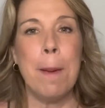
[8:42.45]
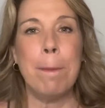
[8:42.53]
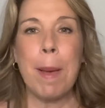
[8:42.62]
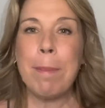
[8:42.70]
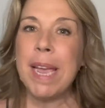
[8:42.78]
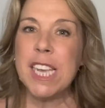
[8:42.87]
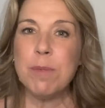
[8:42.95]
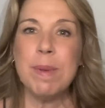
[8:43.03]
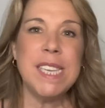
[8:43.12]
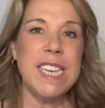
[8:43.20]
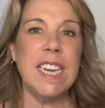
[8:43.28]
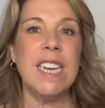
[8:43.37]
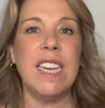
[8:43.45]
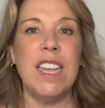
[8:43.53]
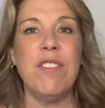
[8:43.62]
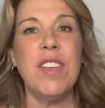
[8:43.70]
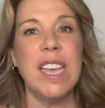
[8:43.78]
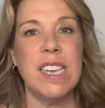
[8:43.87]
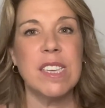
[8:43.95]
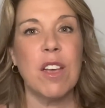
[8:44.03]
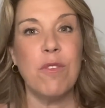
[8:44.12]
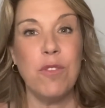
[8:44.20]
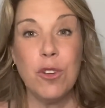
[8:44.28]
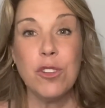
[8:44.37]
but my husband did leave his
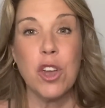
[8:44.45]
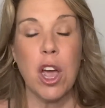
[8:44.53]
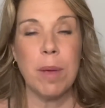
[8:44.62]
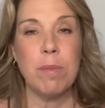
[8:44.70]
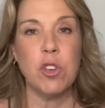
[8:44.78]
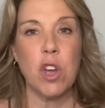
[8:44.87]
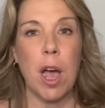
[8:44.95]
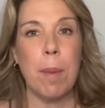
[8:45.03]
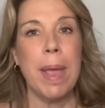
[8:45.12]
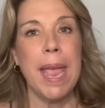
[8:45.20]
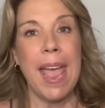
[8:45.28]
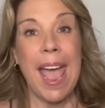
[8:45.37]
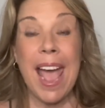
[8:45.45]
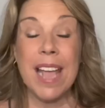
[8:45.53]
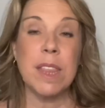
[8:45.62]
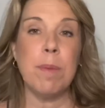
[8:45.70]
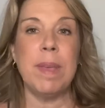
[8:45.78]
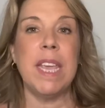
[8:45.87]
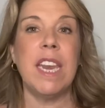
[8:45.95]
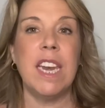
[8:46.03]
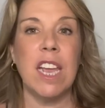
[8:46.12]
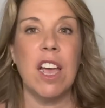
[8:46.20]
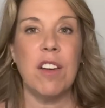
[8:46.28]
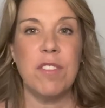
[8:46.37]
full-time job at the
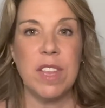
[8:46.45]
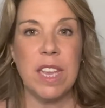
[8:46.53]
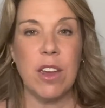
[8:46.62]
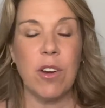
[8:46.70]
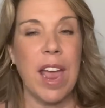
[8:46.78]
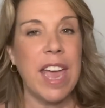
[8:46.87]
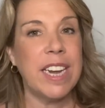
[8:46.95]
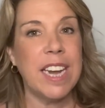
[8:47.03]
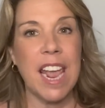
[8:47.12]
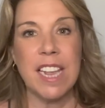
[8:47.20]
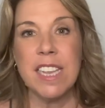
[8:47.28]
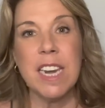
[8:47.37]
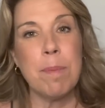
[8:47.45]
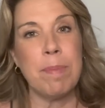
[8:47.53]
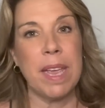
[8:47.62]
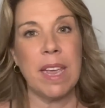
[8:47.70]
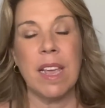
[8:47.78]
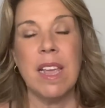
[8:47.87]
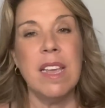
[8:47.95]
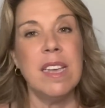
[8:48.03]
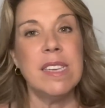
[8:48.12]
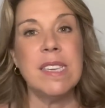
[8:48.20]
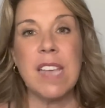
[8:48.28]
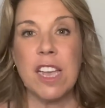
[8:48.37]
beginning of the year, and it ended up being
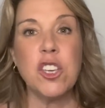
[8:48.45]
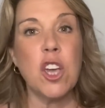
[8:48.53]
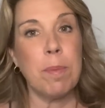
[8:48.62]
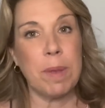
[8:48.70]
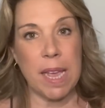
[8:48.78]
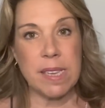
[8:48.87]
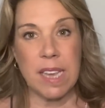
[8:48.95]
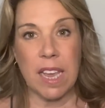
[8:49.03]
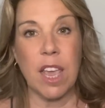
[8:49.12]
such a blessing.